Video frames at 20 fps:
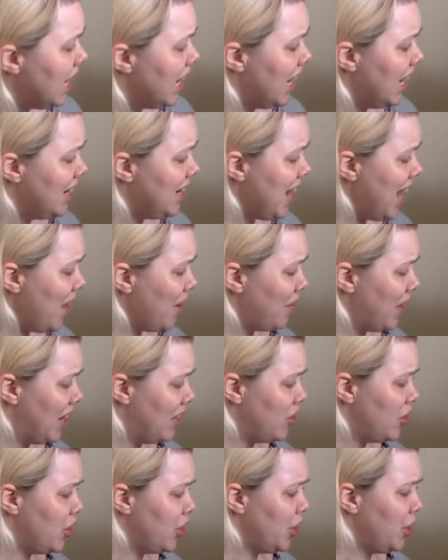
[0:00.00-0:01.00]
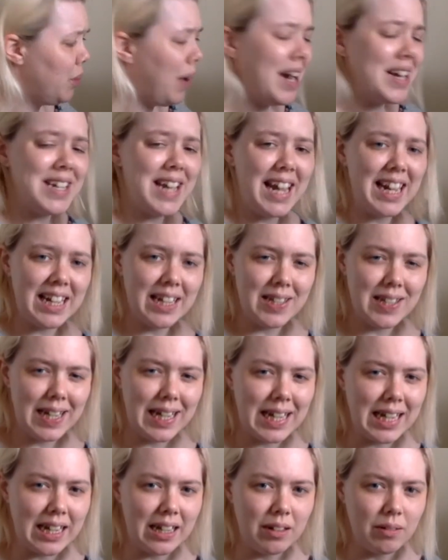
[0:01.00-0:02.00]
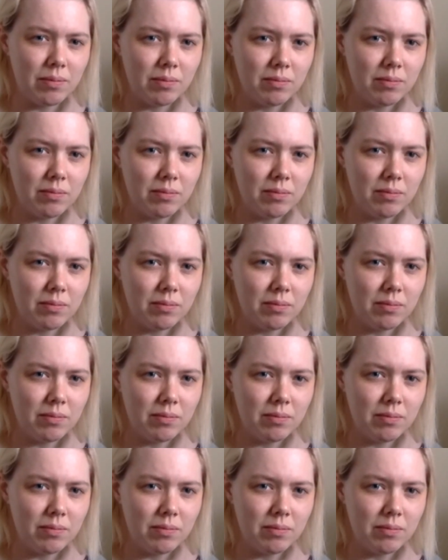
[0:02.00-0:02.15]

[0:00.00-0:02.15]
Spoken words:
Now then, 2 add 18.